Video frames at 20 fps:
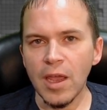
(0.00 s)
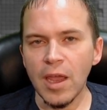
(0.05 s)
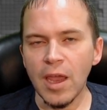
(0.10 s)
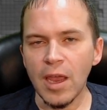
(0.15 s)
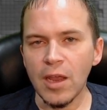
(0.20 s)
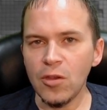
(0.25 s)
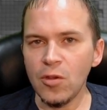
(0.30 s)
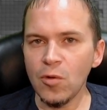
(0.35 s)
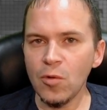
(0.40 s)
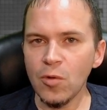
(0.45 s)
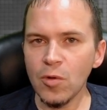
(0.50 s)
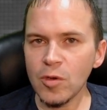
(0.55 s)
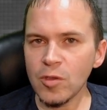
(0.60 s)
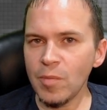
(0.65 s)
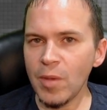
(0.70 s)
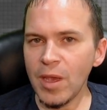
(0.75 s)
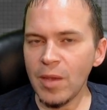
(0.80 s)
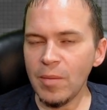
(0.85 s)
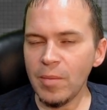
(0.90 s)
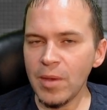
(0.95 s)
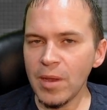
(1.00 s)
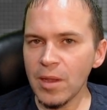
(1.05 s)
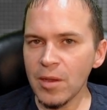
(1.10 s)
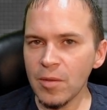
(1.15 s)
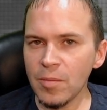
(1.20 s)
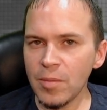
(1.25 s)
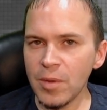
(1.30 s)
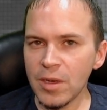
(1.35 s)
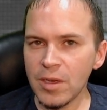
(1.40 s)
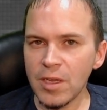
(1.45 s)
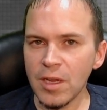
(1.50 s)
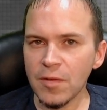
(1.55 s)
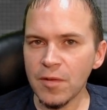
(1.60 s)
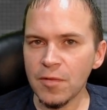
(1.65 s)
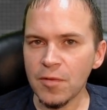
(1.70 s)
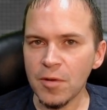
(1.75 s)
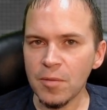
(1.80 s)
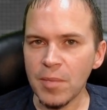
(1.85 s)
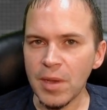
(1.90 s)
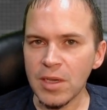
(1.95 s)
and yours may be a little bit
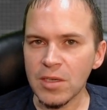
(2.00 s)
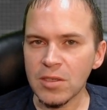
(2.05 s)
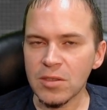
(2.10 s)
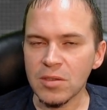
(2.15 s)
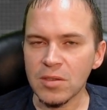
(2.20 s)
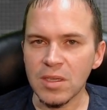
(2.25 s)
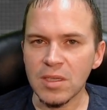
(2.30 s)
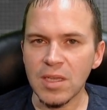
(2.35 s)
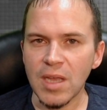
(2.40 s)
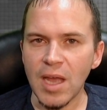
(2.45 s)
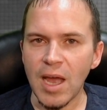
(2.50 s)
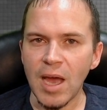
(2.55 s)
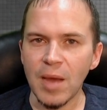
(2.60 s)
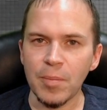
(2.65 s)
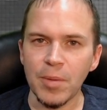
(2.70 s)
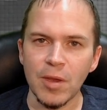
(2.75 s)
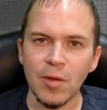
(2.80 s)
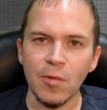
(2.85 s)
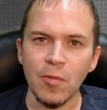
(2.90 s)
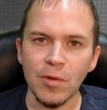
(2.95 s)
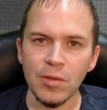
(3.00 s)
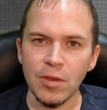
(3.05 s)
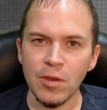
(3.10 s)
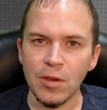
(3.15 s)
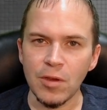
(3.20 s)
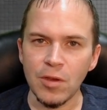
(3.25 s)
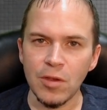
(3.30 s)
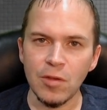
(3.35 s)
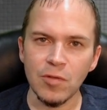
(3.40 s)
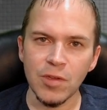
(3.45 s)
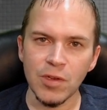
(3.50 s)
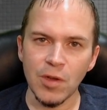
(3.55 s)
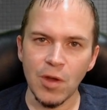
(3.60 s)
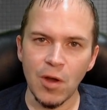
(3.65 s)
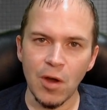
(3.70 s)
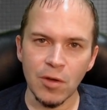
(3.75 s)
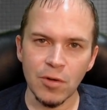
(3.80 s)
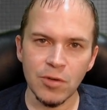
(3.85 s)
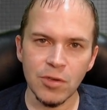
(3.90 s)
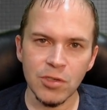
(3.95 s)
different based on the topic, whether you're using
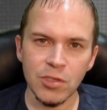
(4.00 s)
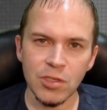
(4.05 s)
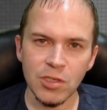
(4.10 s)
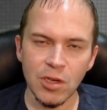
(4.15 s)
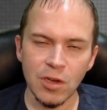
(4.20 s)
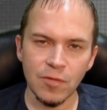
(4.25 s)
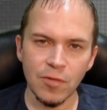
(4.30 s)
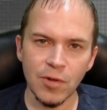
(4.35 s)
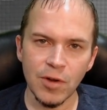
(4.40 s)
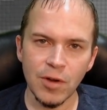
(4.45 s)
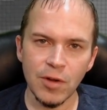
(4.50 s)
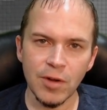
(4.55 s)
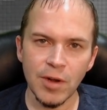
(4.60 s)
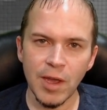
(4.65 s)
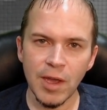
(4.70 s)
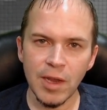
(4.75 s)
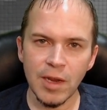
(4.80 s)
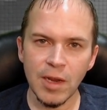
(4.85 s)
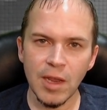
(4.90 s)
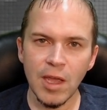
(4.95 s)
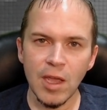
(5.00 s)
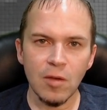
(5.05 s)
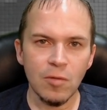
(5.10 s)
auto discovery or not,